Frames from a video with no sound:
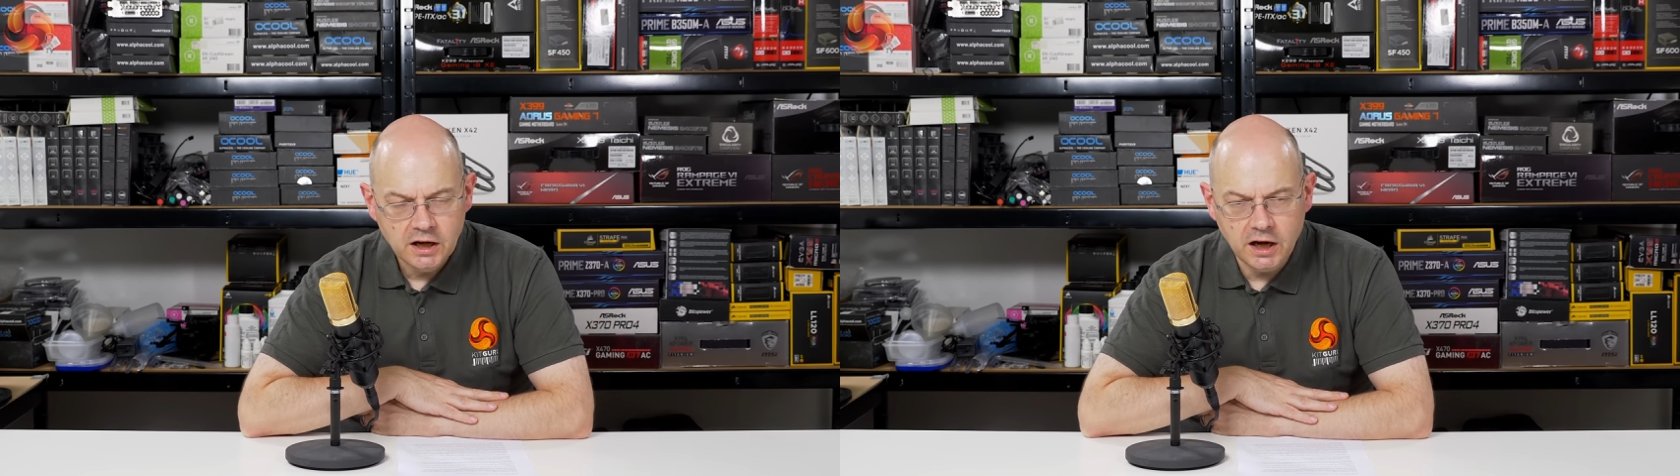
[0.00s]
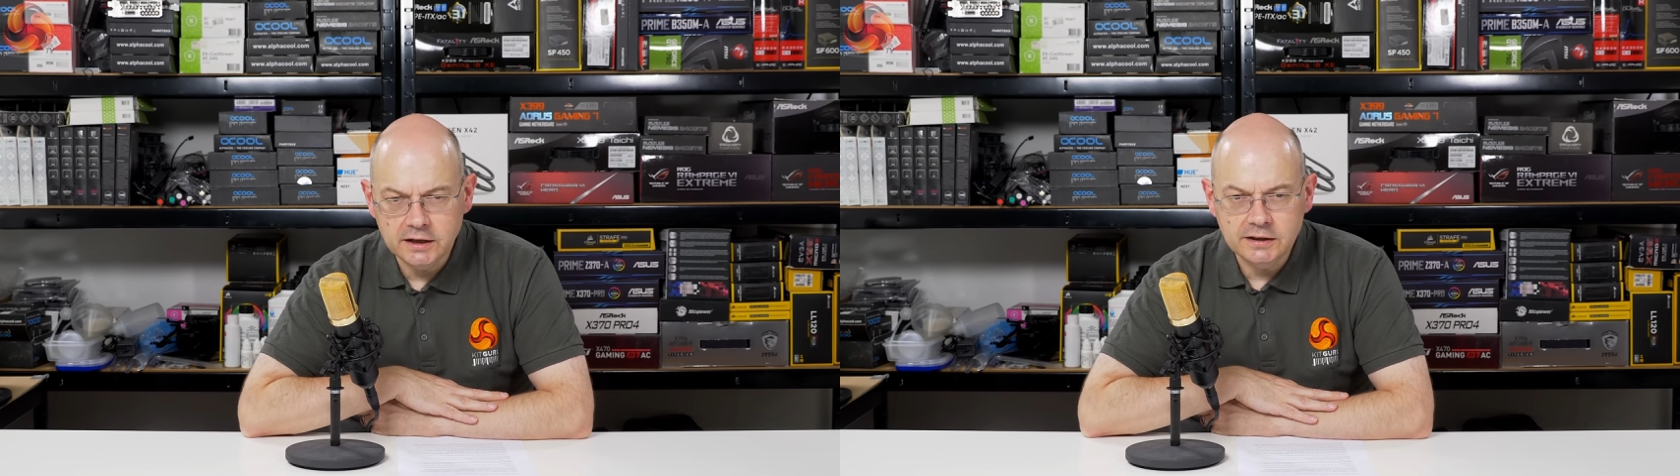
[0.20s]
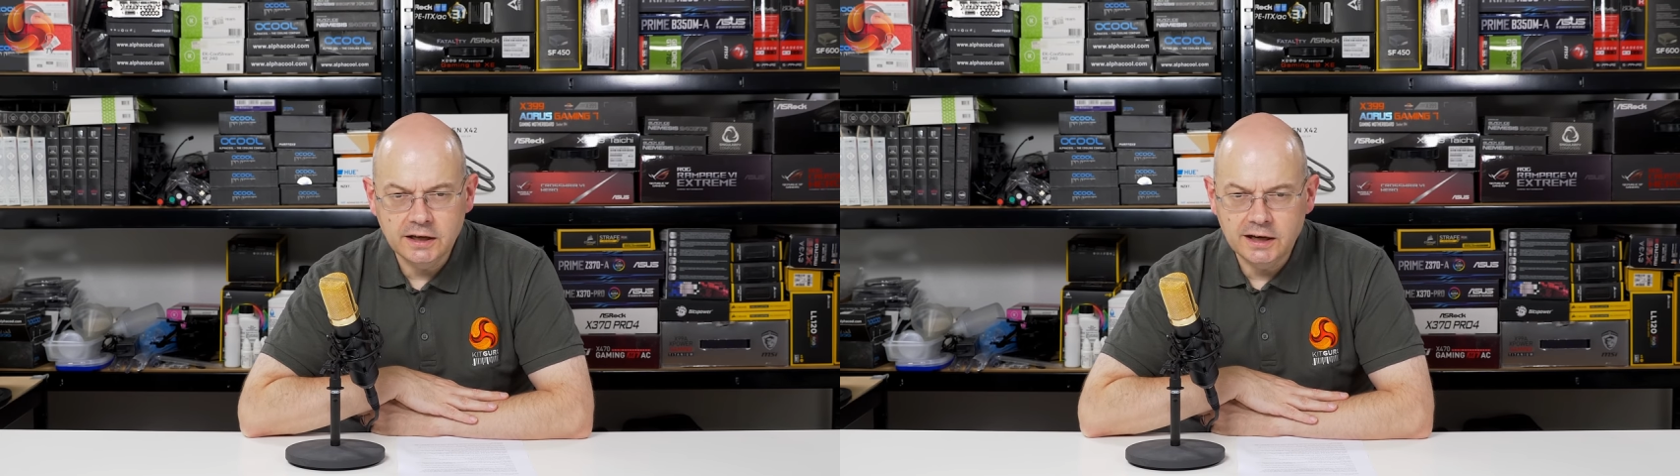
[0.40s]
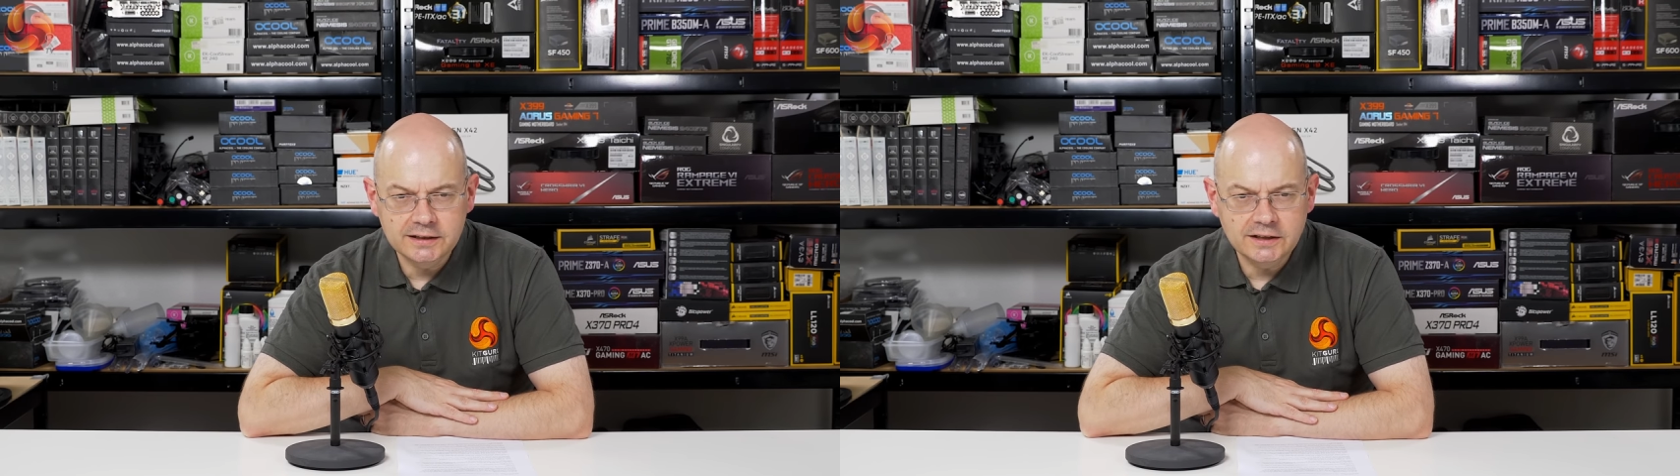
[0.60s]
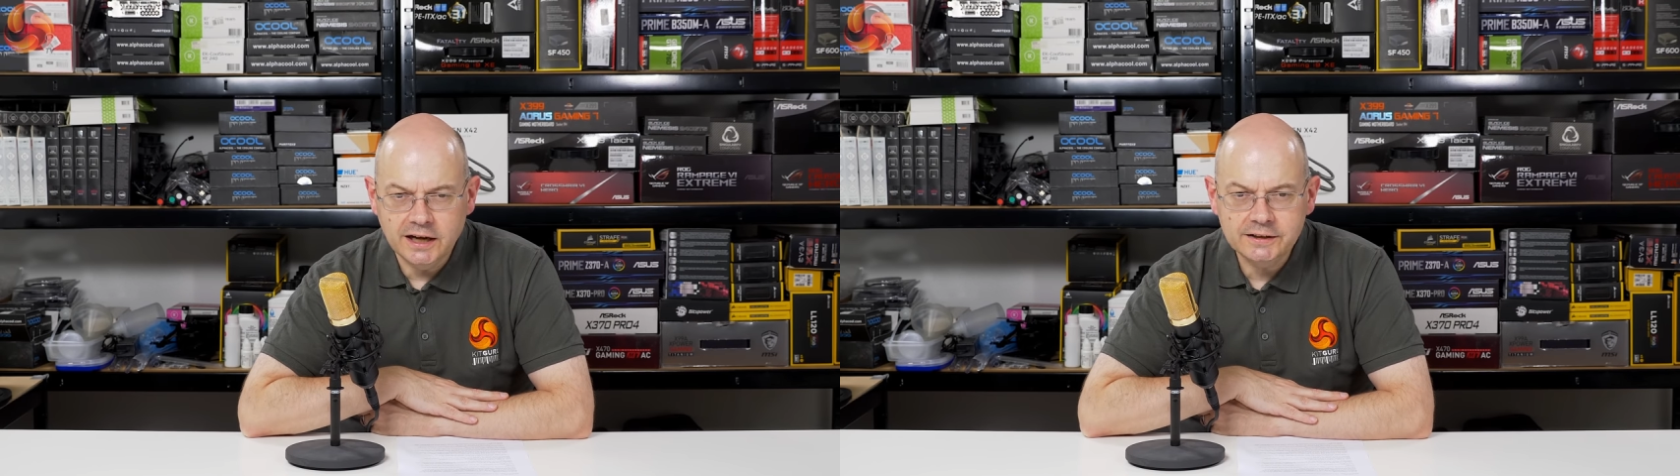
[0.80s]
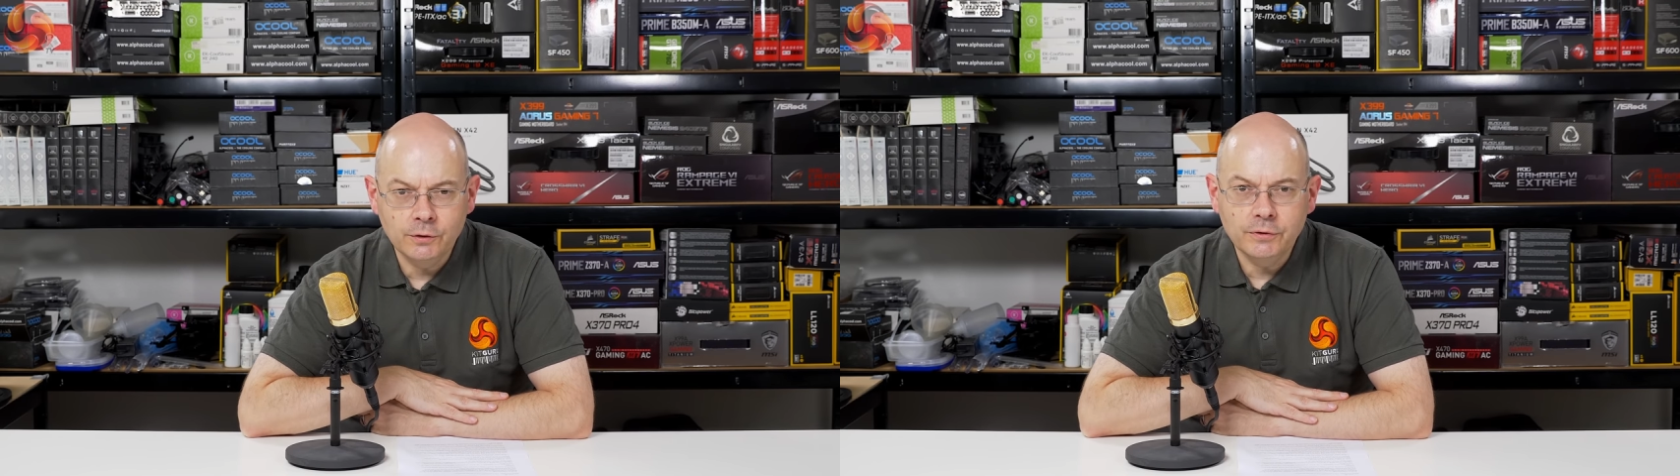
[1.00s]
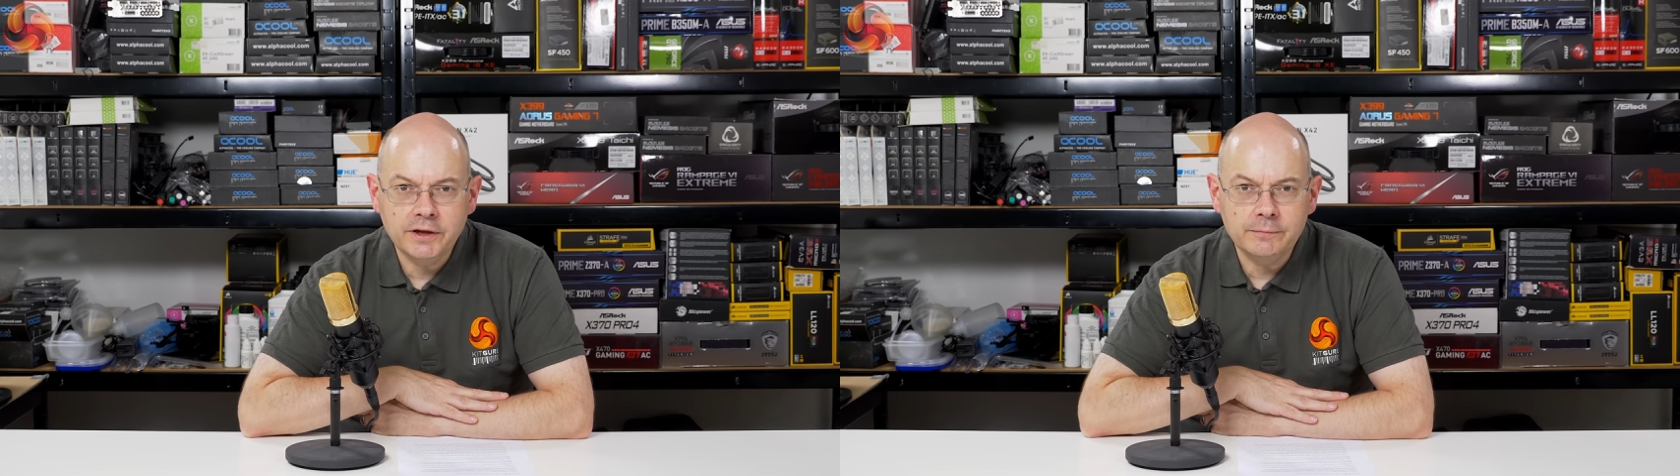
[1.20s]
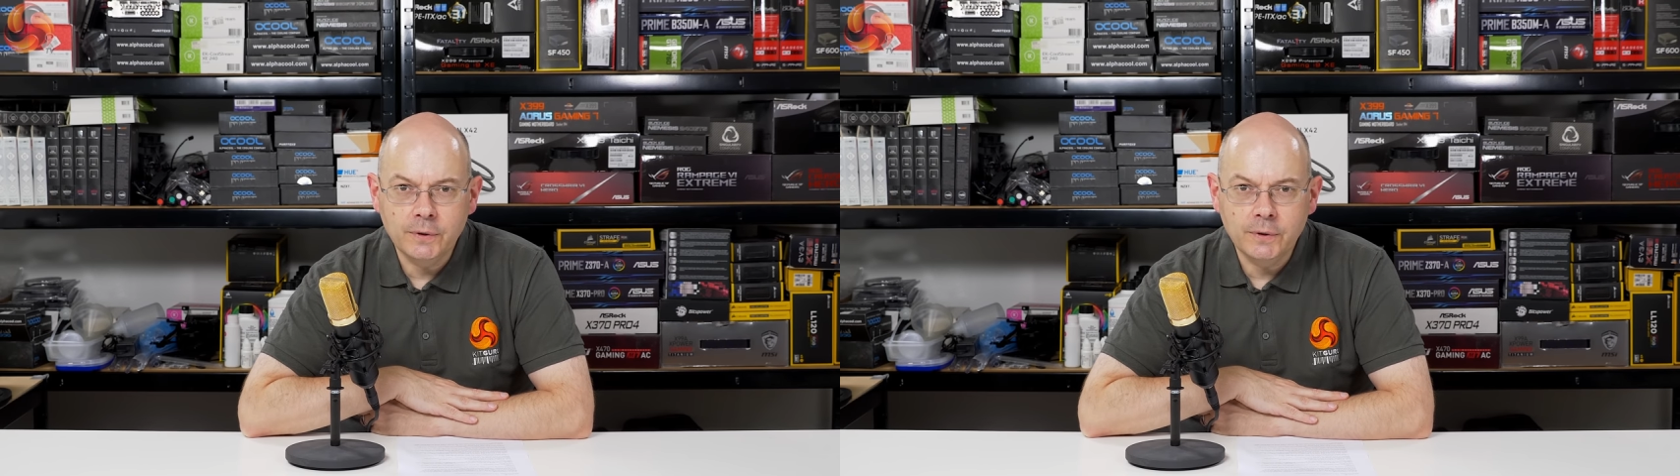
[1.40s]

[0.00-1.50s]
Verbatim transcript: I, I, I don't think